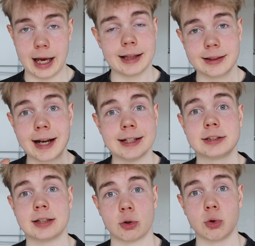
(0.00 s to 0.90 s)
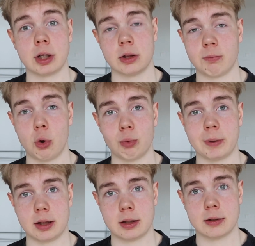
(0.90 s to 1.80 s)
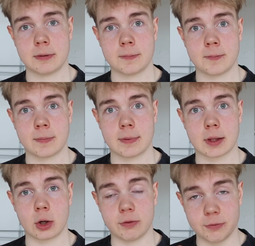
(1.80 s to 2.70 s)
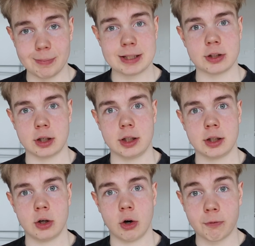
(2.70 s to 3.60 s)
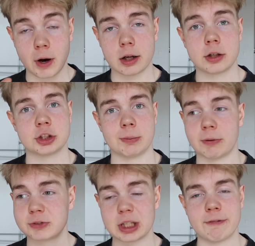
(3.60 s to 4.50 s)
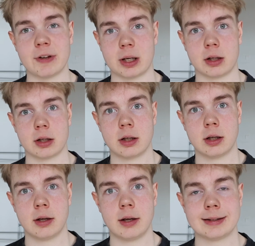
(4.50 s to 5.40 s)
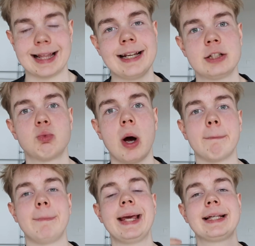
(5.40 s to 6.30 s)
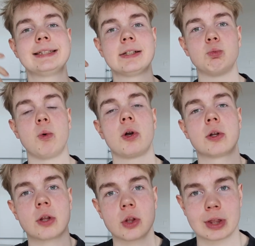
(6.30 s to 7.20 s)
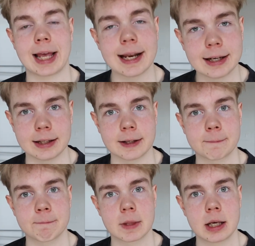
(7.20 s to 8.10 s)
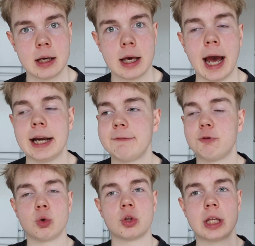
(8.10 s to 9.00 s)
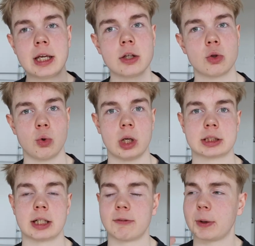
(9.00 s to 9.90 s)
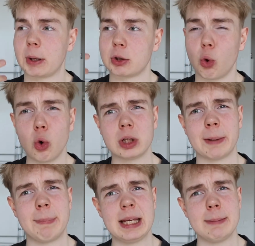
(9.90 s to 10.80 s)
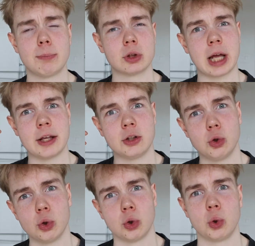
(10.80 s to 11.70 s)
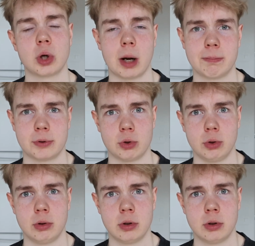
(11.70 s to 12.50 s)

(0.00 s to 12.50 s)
And that is the current moment of misery, of hardship, of suffering. That is what makes it worth telling. And if you think to yourself about all the people that you look up to,